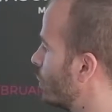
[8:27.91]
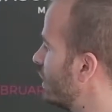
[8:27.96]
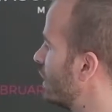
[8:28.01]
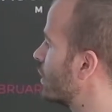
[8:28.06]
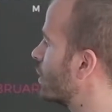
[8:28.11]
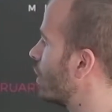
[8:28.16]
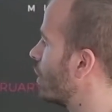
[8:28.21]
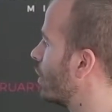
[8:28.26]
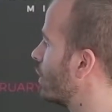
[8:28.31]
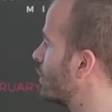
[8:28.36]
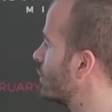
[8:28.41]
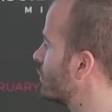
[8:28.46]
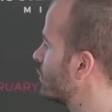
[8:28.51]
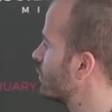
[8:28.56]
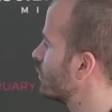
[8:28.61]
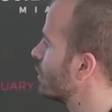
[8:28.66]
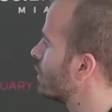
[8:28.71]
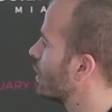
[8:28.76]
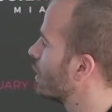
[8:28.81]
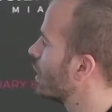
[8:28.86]
weak
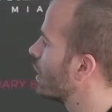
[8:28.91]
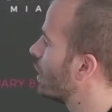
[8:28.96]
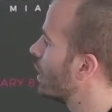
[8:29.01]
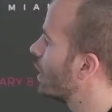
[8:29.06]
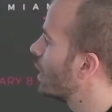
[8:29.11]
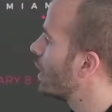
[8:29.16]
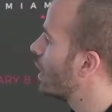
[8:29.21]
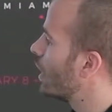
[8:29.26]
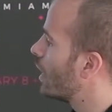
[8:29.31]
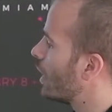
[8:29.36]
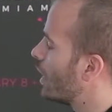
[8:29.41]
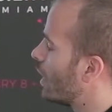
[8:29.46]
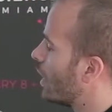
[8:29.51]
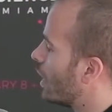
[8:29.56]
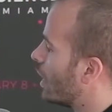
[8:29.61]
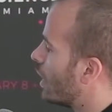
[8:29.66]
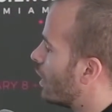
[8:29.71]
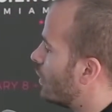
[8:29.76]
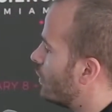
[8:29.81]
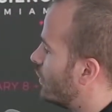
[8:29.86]
currents.
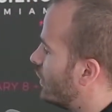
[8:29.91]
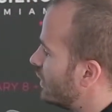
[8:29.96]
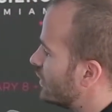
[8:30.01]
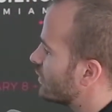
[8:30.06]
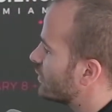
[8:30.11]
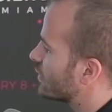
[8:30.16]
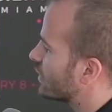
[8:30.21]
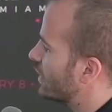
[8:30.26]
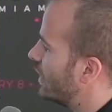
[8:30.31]
This